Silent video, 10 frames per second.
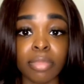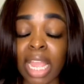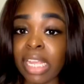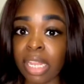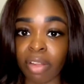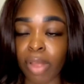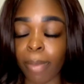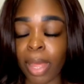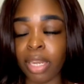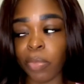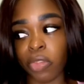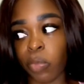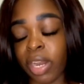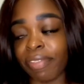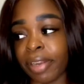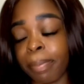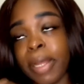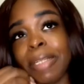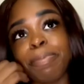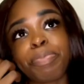I ate like a rabbit anyways, whatever. But